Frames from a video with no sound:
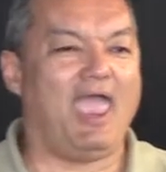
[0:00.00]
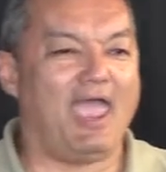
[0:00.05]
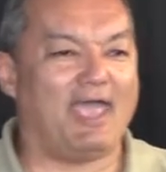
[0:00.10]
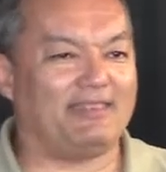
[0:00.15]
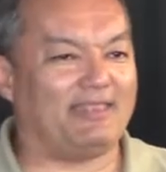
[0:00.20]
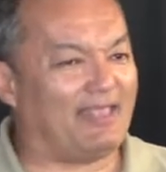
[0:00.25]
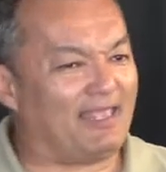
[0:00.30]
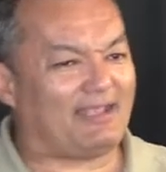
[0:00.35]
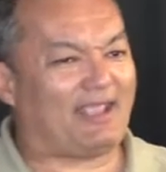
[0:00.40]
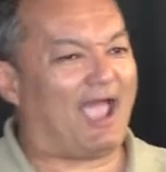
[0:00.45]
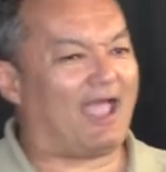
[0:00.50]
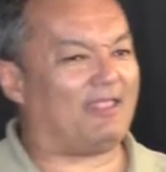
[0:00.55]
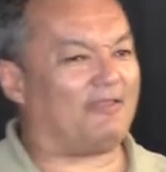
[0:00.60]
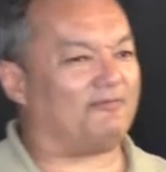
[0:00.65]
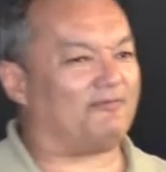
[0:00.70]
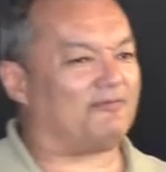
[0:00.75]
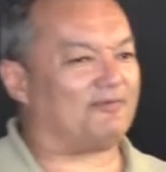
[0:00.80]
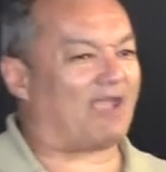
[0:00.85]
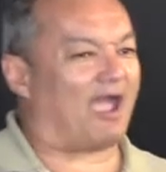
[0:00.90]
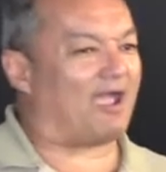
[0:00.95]
And then I kind
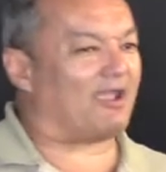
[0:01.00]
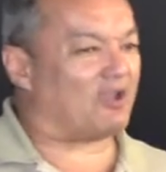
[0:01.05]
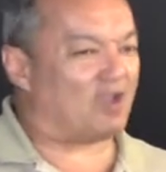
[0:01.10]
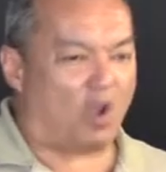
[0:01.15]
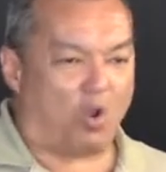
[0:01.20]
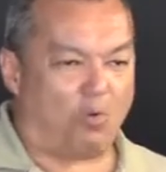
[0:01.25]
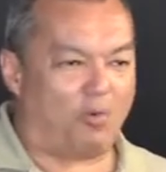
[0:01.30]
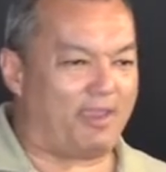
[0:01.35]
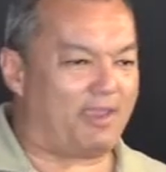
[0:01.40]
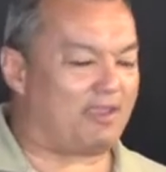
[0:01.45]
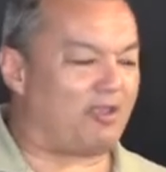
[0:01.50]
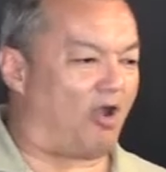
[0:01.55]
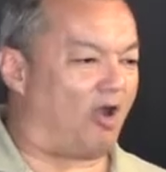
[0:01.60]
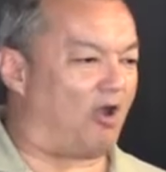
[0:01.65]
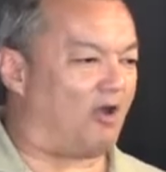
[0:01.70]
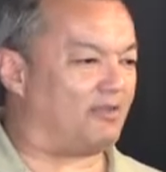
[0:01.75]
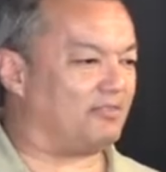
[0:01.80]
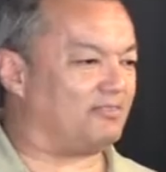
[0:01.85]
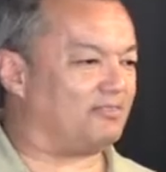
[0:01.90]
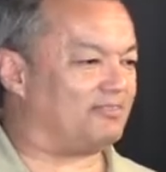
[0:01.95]
of got going
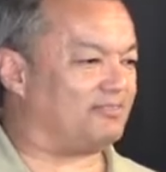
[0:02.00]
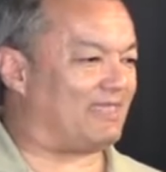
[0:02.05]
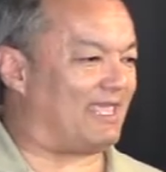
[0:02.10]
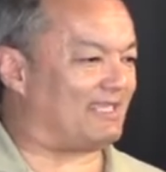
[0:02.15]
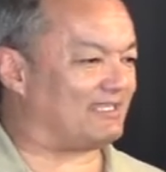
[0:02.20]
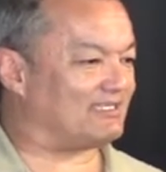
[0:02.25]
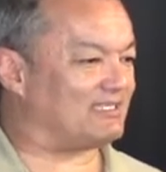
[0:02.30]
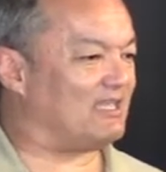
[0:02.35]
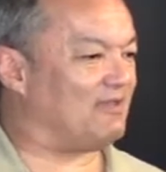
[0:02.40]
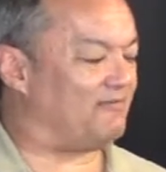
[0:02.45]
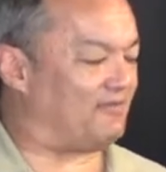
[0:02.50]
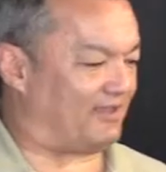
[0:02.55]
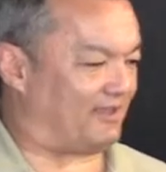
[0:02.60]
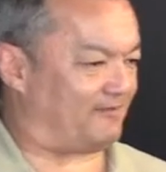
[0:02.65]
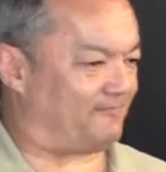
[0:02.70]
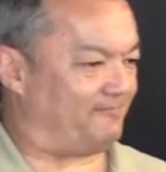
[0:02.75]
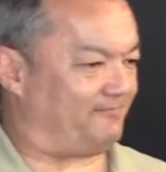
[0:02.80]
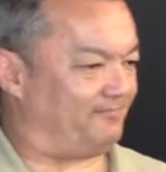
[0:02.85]
on Thanksgiving.